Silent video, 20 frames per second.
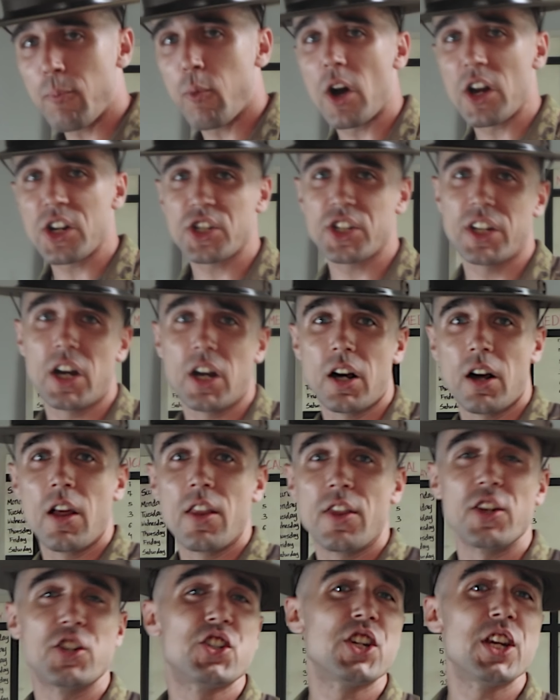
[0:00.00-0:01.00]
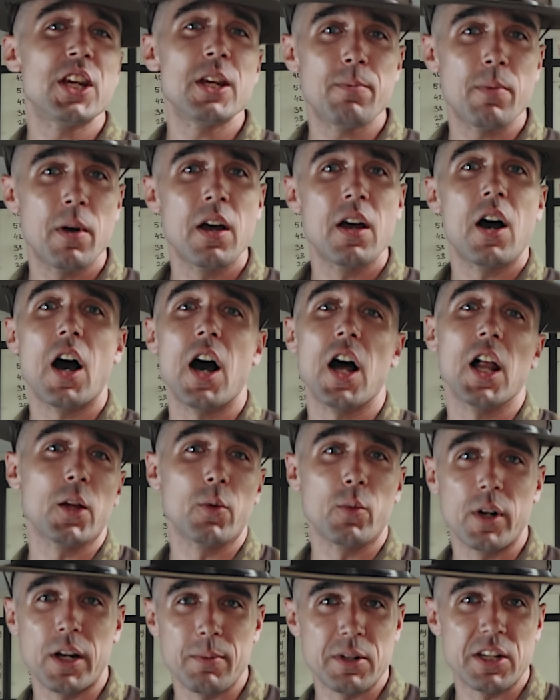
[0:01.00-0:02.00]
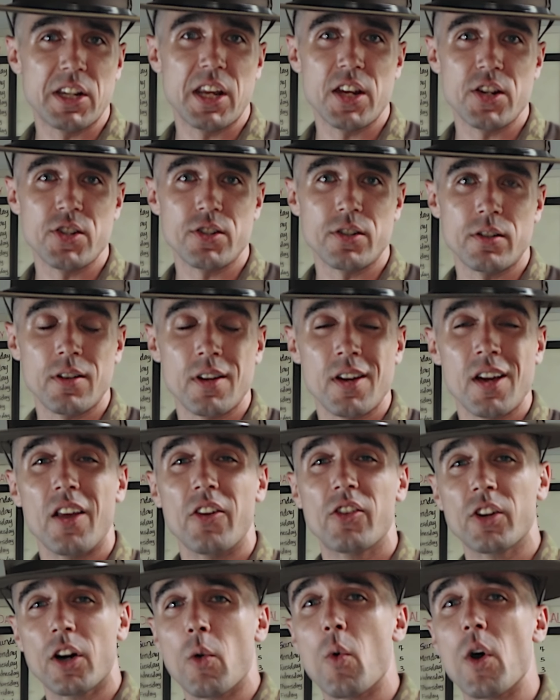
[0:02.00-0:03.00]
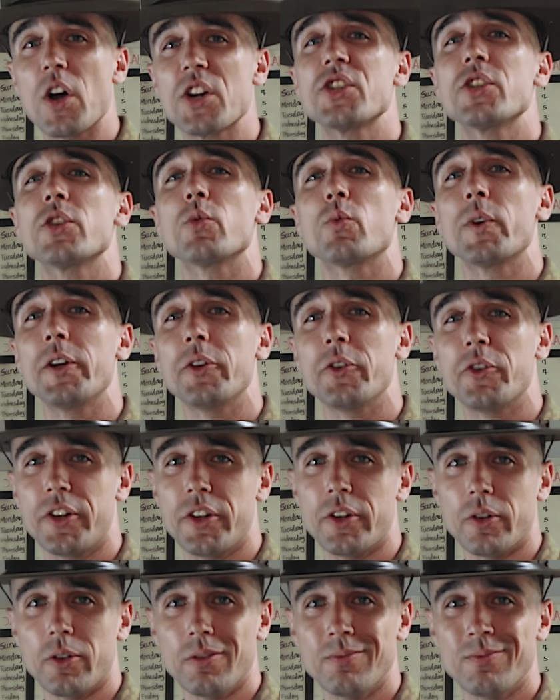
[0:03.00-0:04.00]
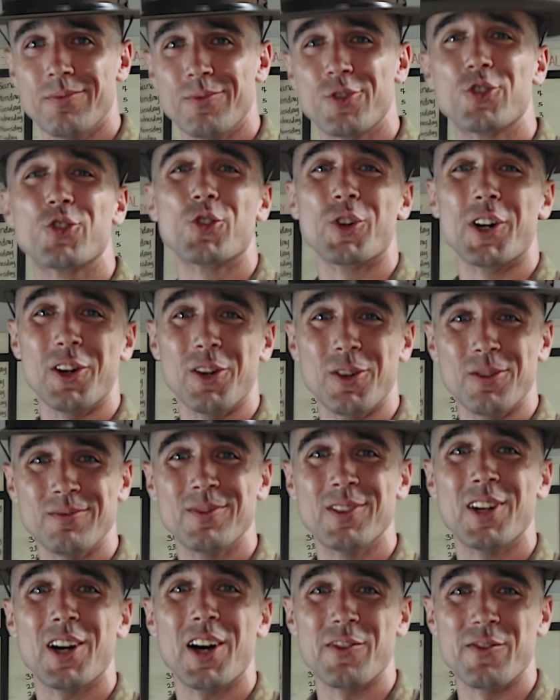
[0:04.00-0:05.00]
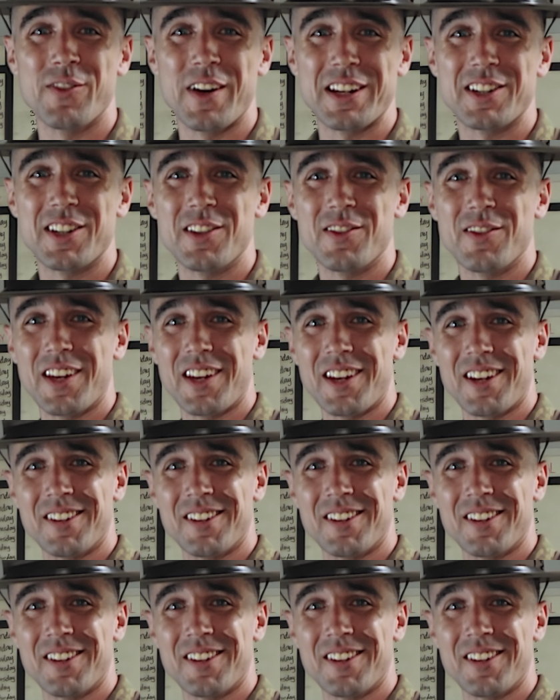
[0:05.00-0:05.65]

watching the cheap Hollywood imitation and start watching the real deal. Drill on Vet TV.